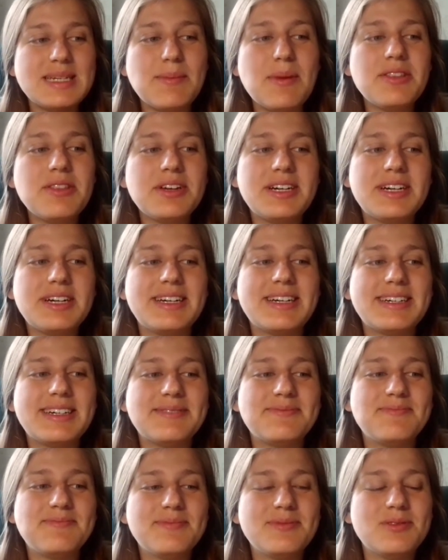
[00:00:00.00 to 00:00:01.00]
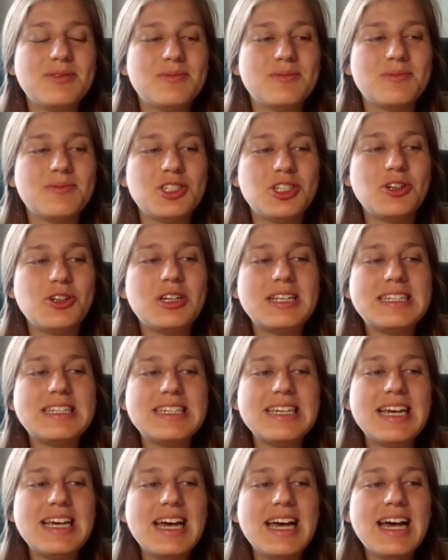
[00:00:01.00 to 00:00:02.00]
Some other
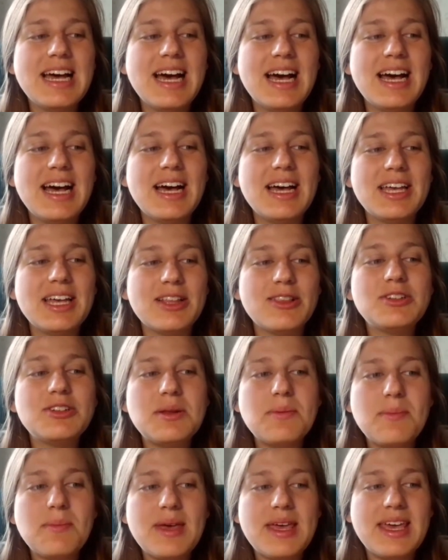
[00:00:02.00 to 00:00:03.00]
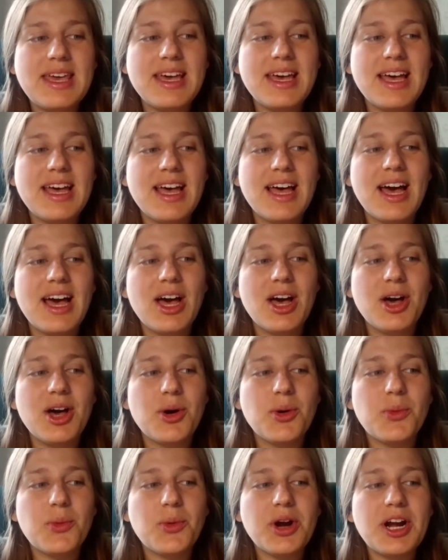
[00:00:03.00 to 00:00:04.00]
students, including me,
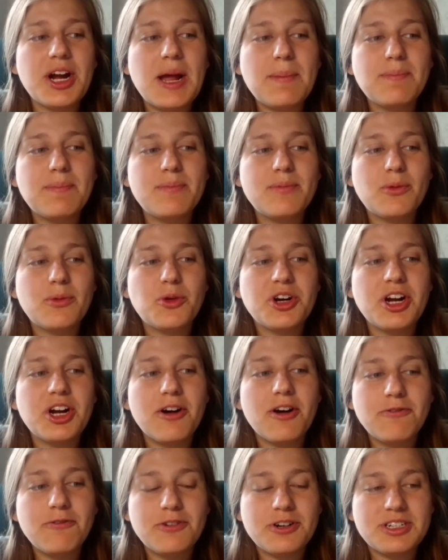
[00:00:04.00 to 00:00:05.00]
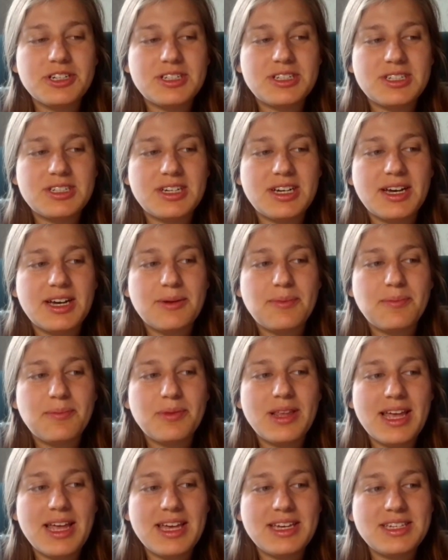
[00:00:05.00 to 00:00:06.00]
were offered a
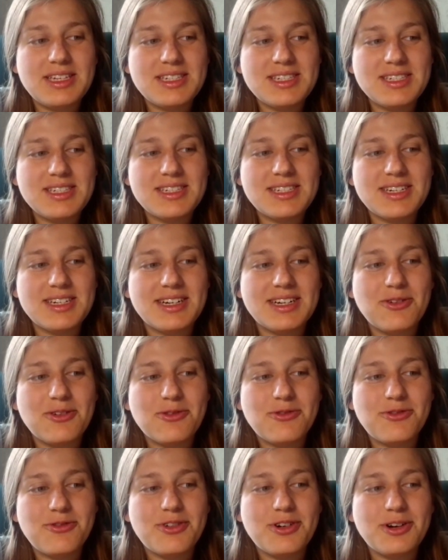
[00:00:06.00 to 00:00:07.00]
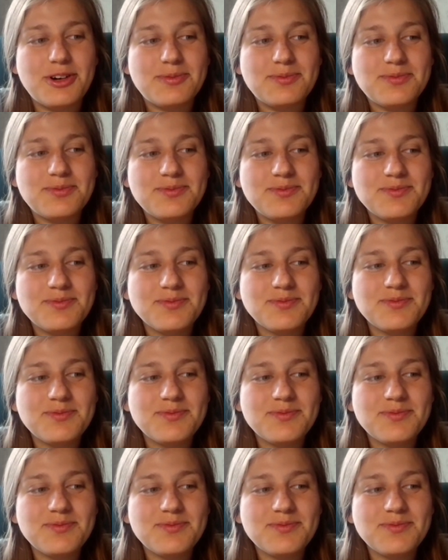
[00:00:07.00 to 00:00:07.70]
place of some